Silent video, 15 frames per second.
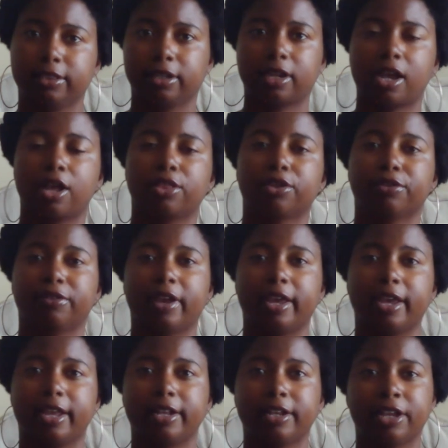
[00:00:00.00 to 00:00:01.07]
color
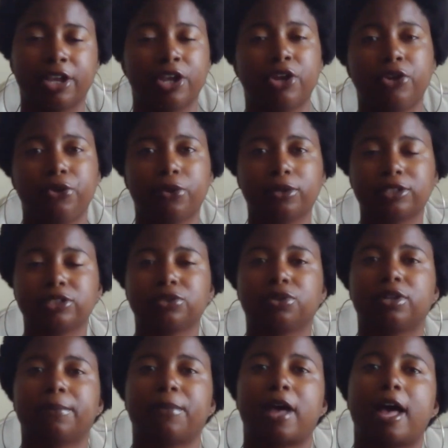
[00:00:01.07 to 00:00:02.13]
red, yours is going
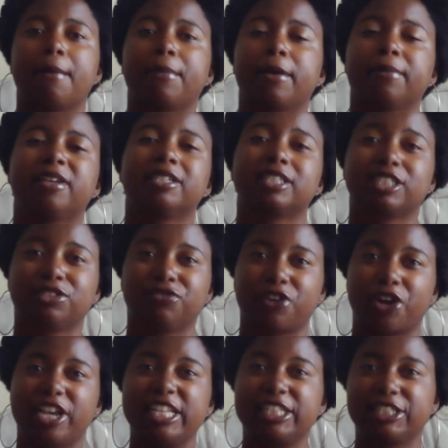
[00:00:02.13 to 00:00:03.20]
to pop up because it's
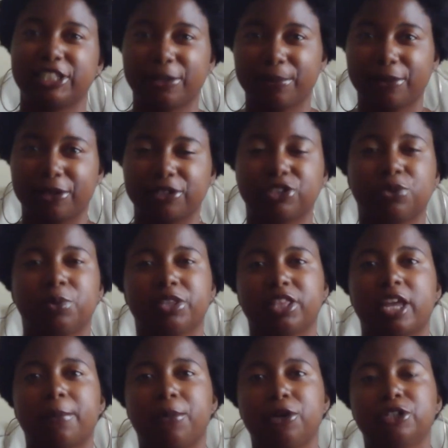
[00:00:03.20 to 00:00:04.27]
very similar to what
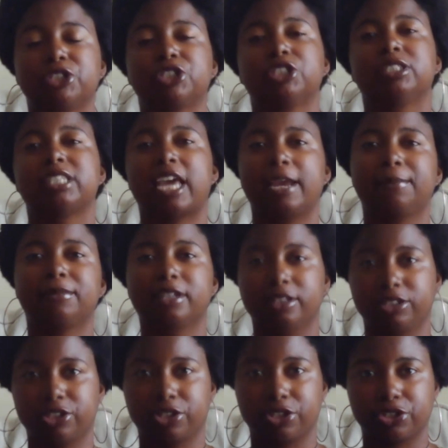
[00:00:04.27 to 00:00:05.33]
that person typed
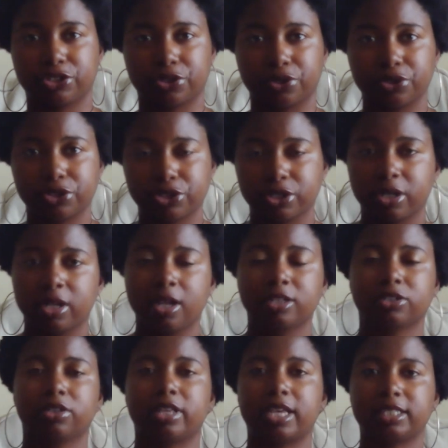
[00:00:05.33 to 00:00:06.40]
into the search. So
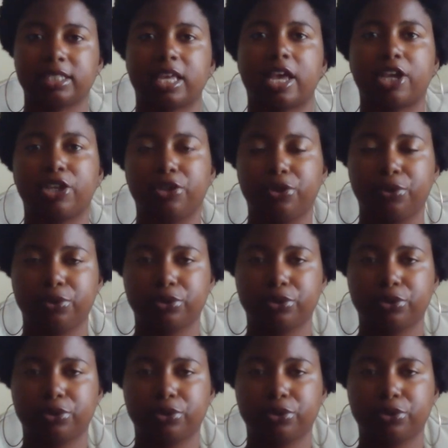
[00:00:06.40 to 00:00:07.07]
that's how you